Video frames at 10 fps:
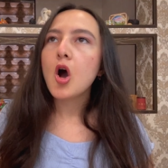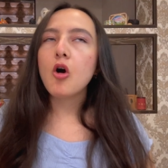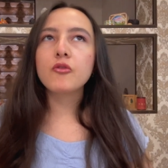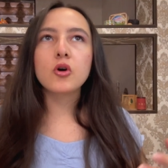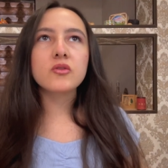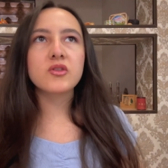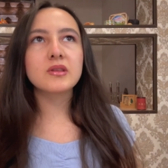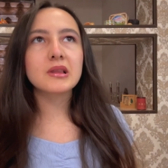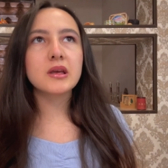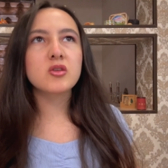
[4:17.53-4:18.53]
of
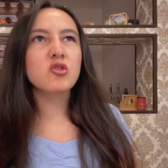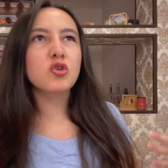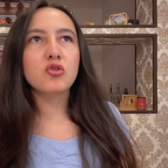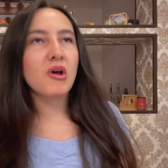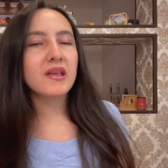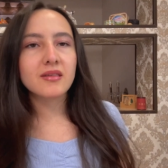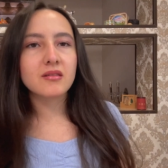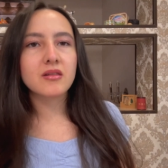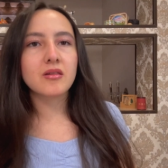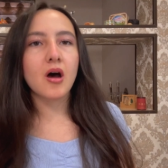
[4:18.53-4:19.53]
constantly regrets and
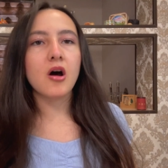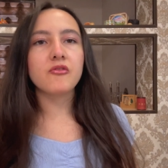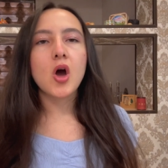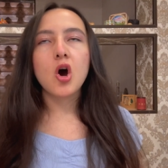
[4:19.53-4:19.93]
stuff,